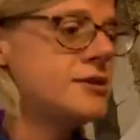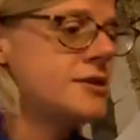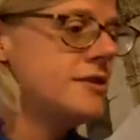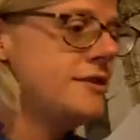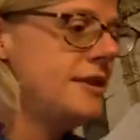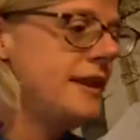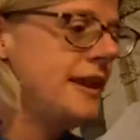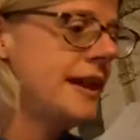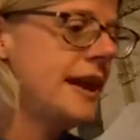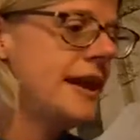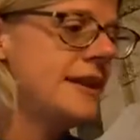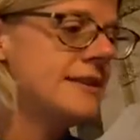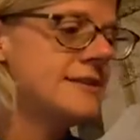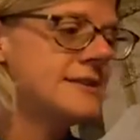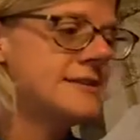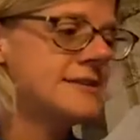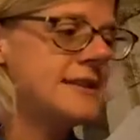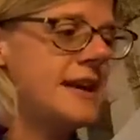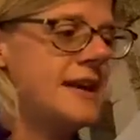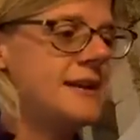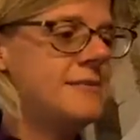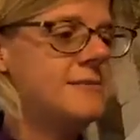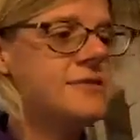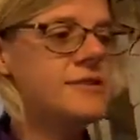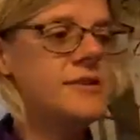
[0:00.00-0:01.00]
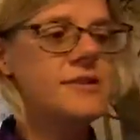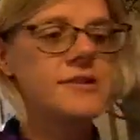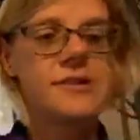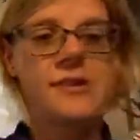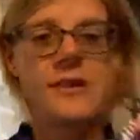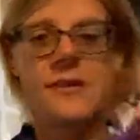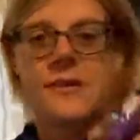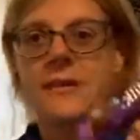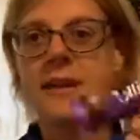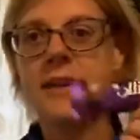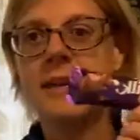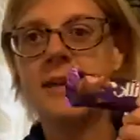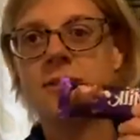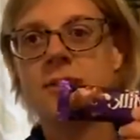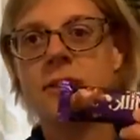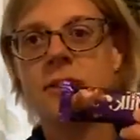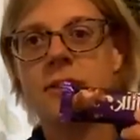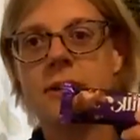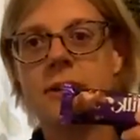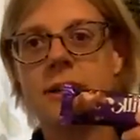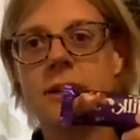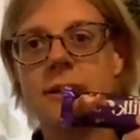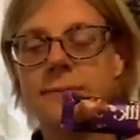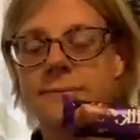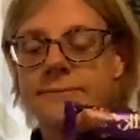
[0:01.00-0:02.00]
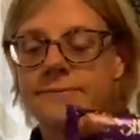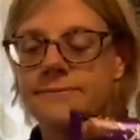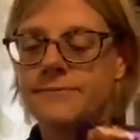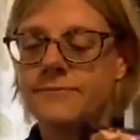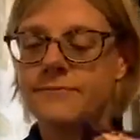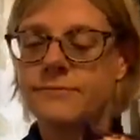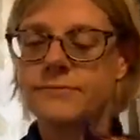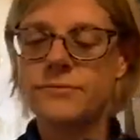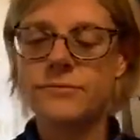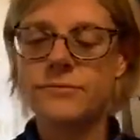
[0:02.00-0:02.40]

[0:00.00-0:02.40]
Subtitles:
So you get the same, so it's a thick chocolate.